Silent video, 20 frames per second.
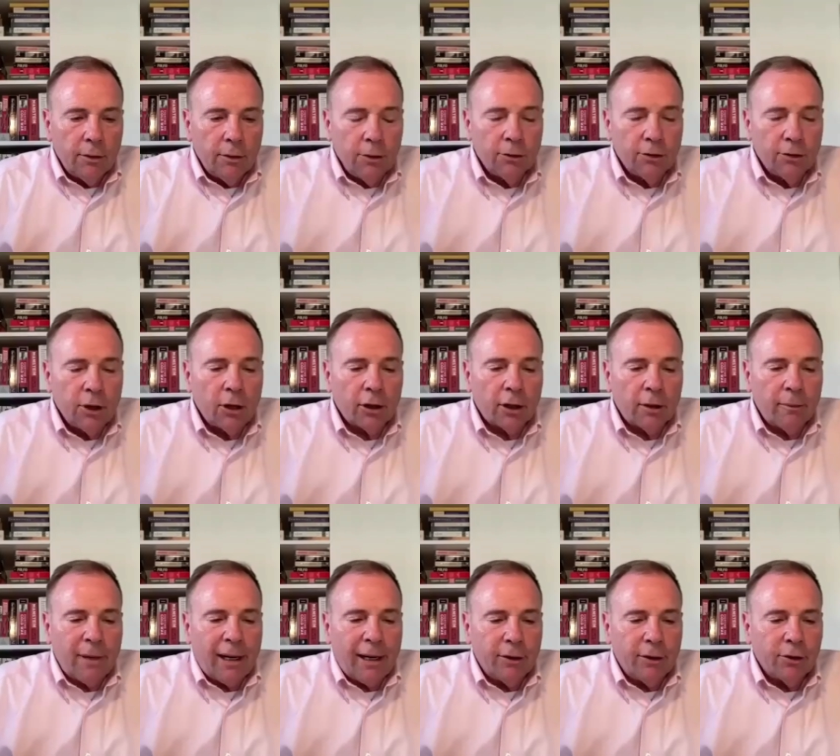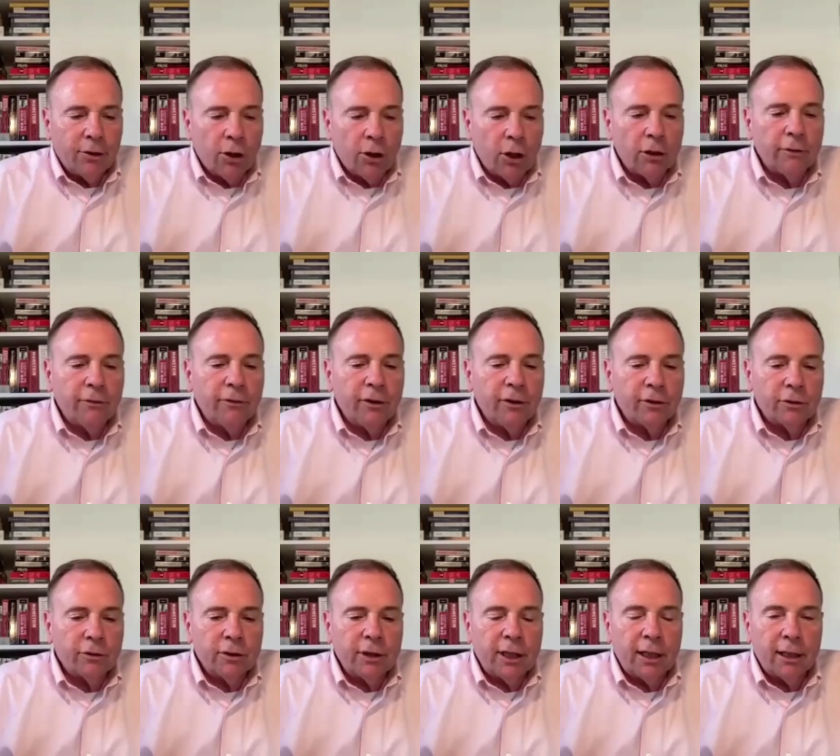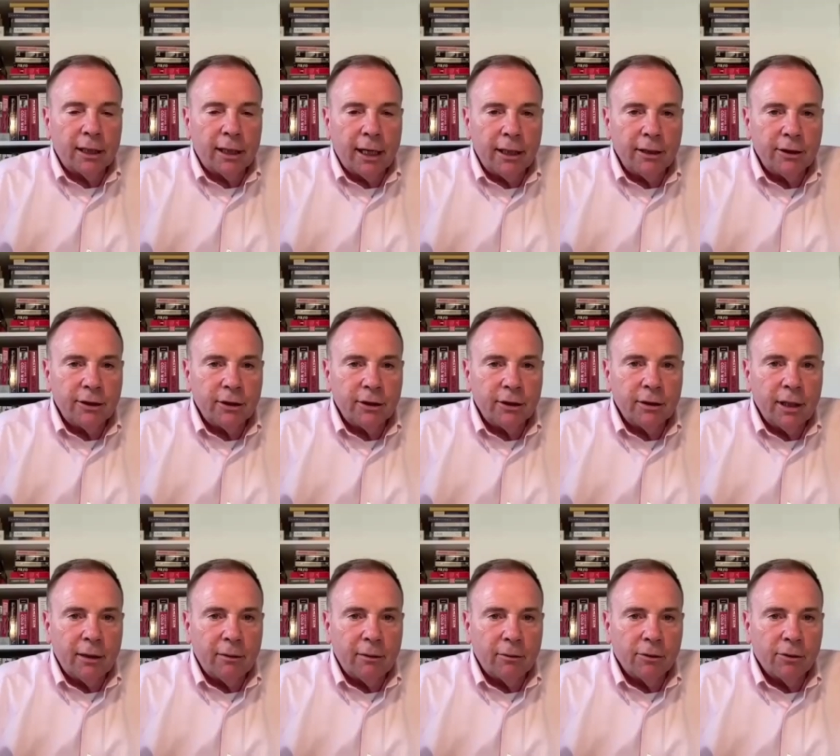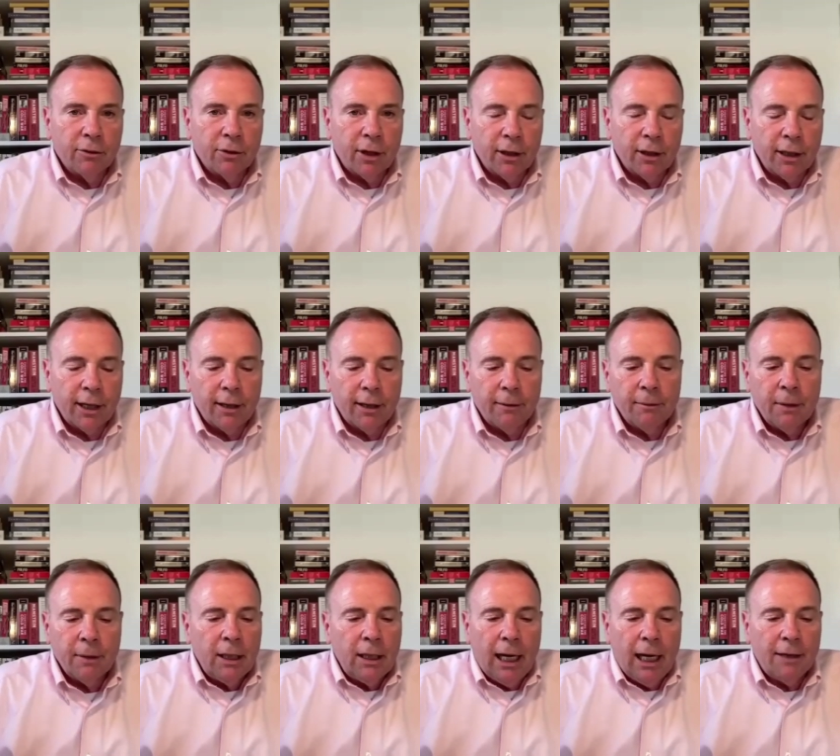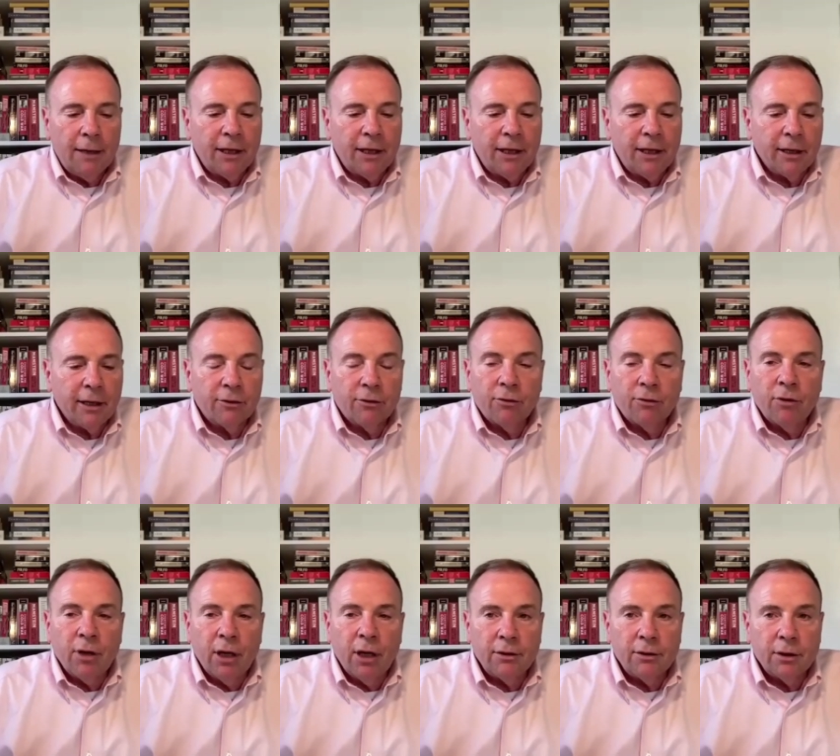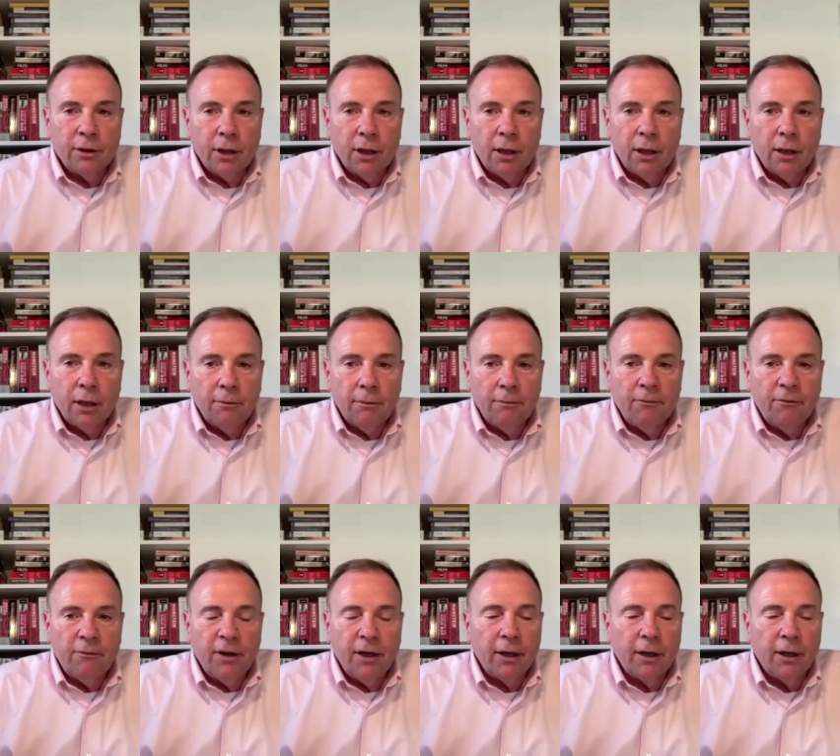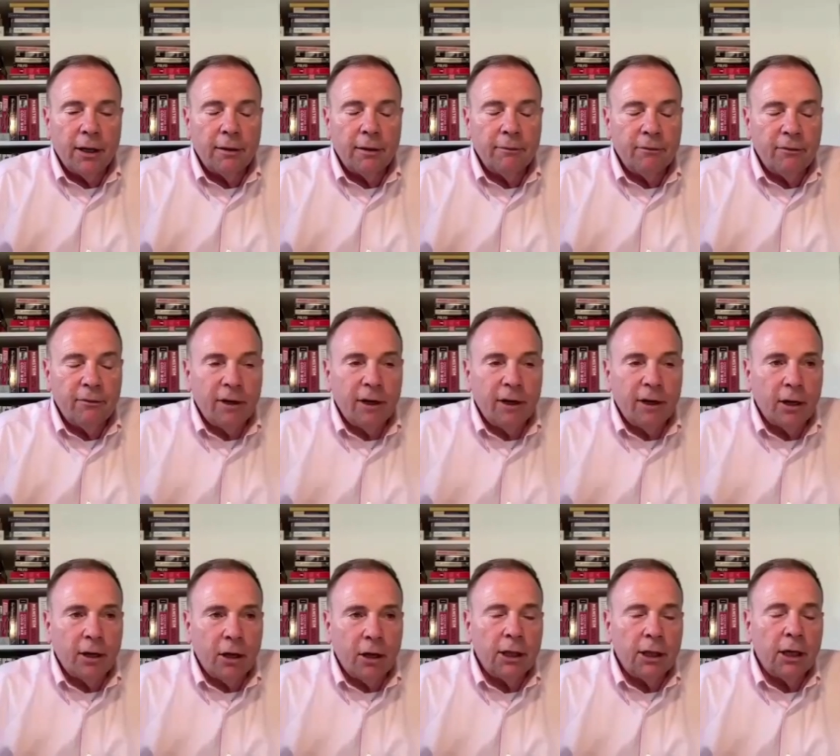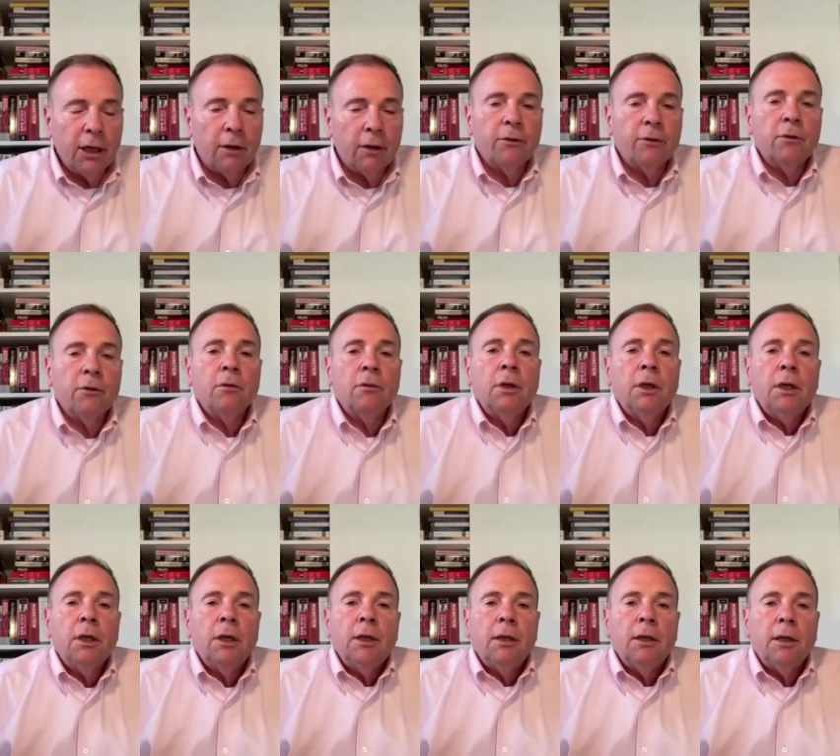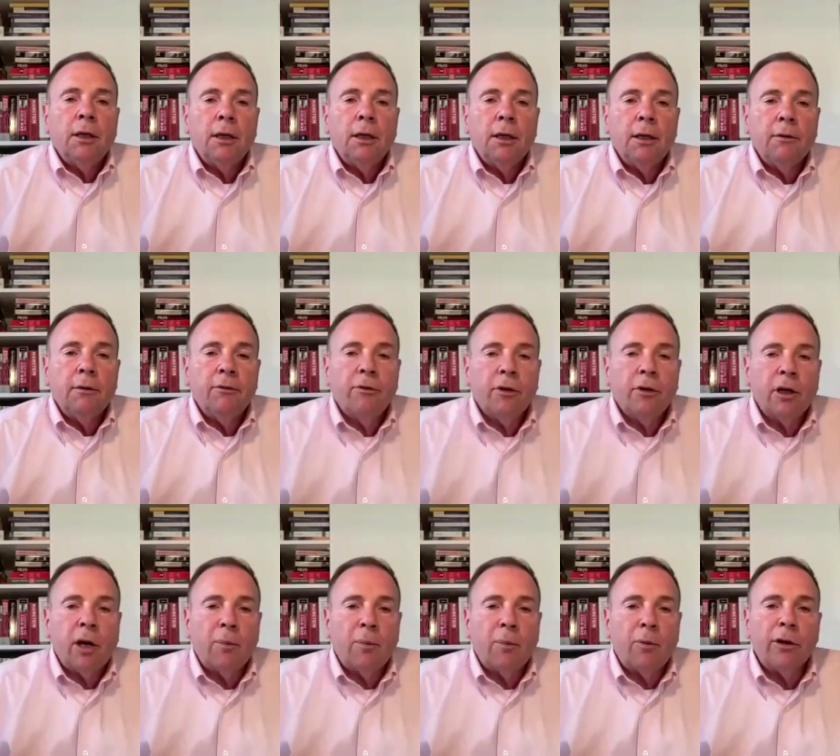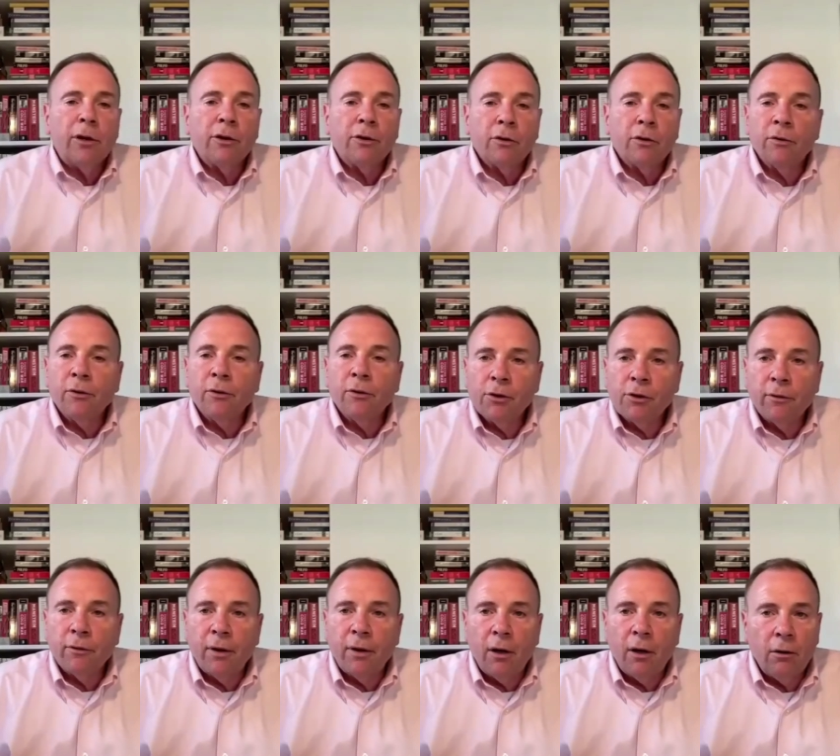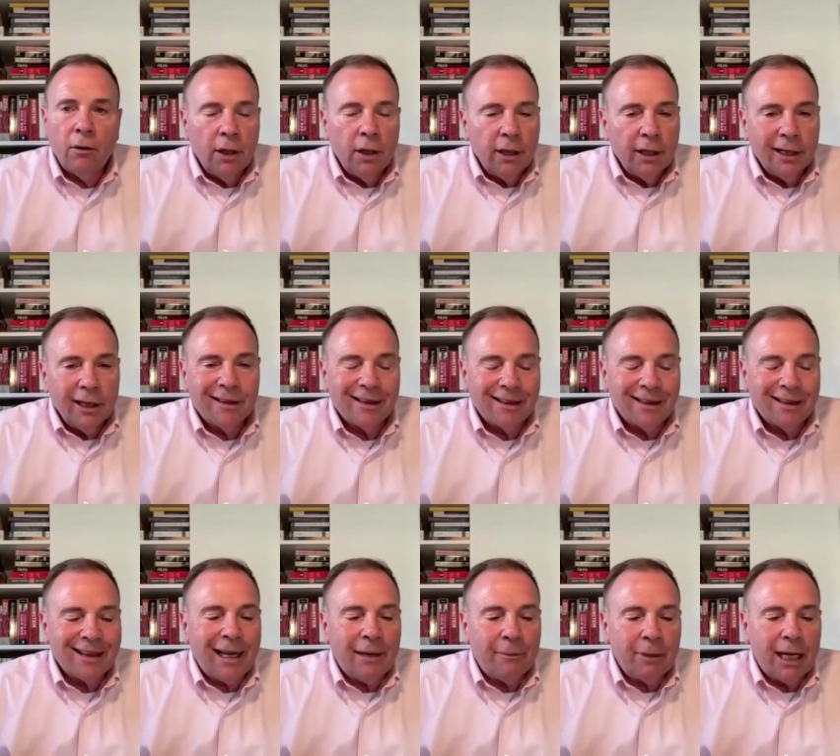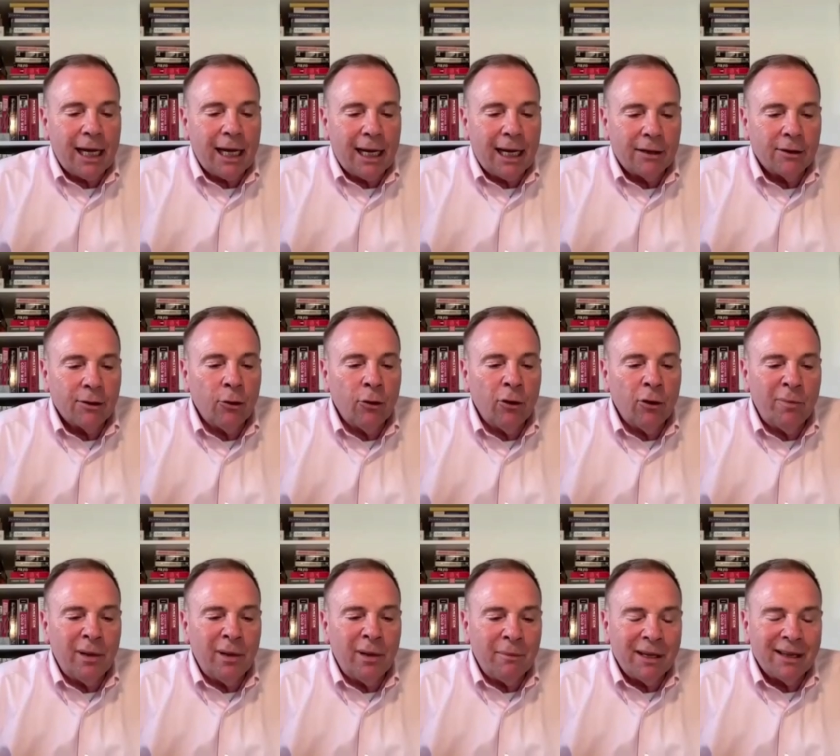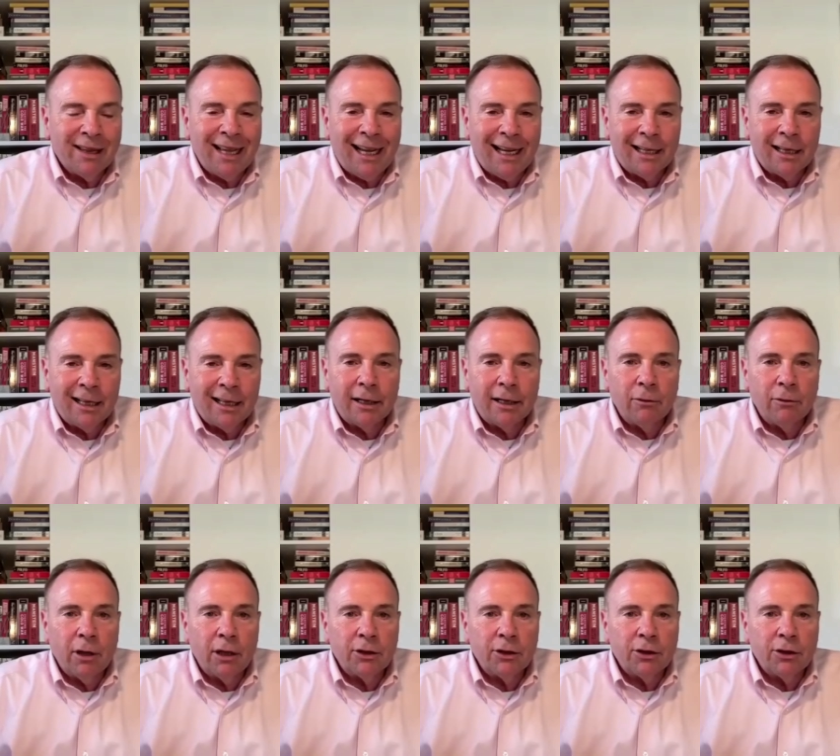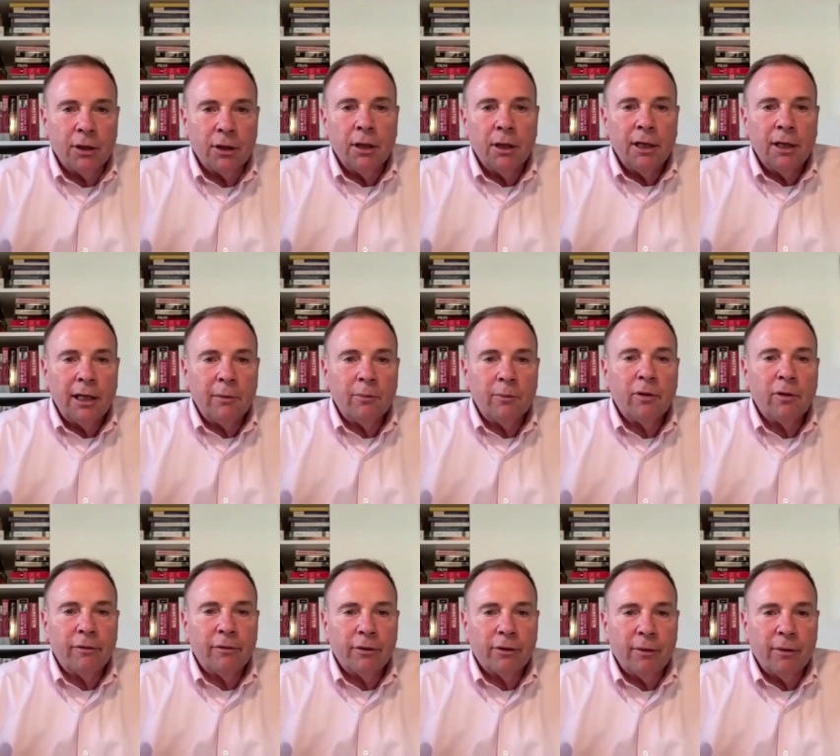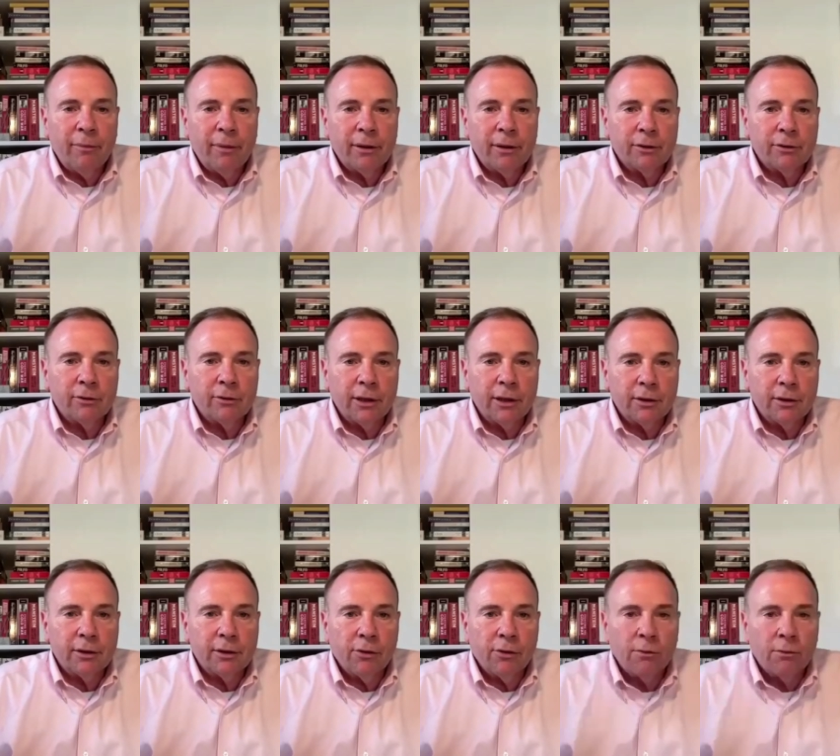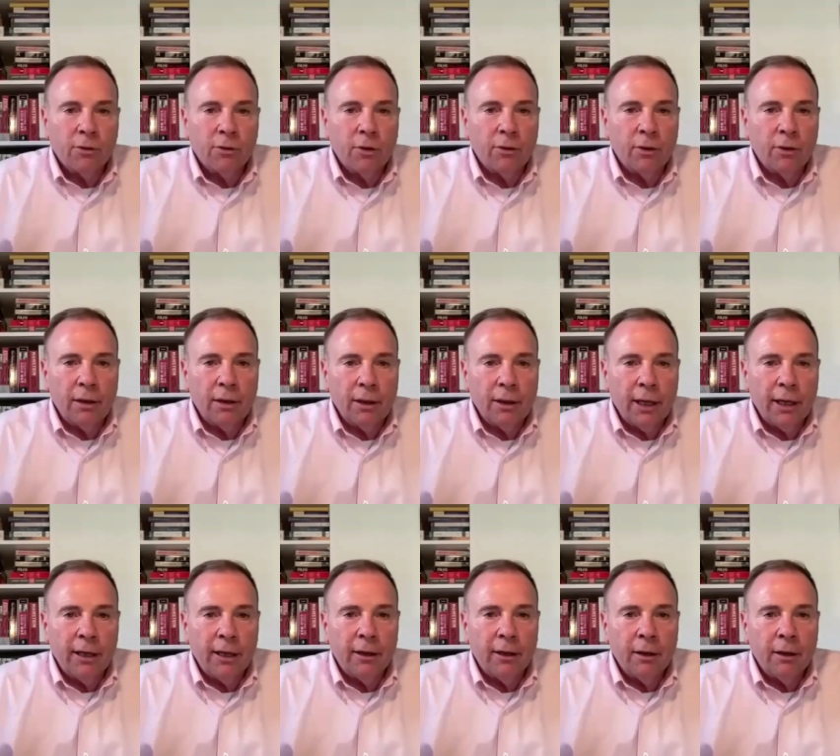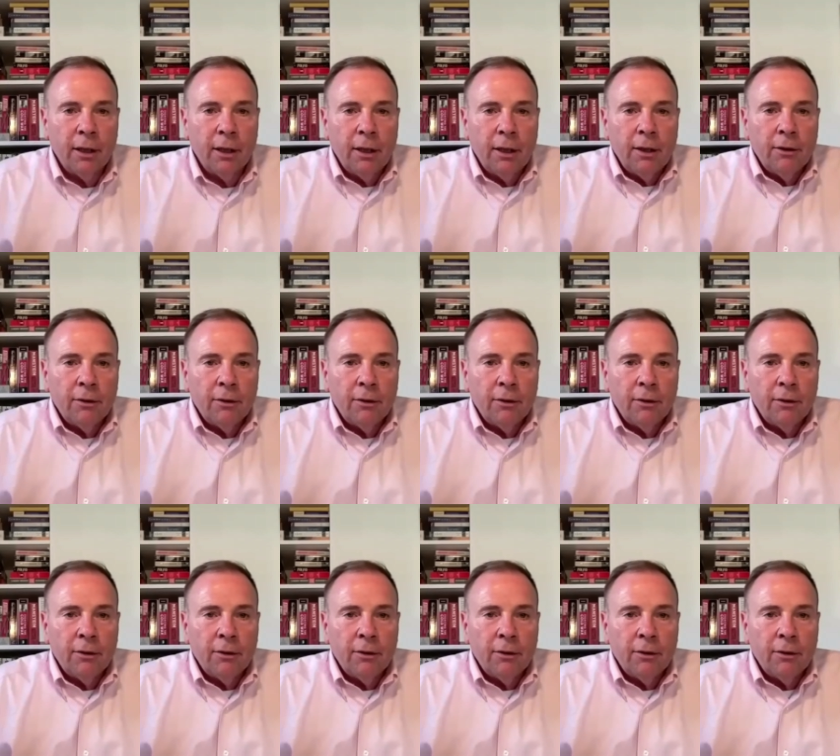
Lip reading: You're talking about this unofficial delegation that was there. Yeah, I think it's very, very unhelpful for a couple of reasons. First of all, it's the same guys who have been mishandling Russia in previous administrations, so that they are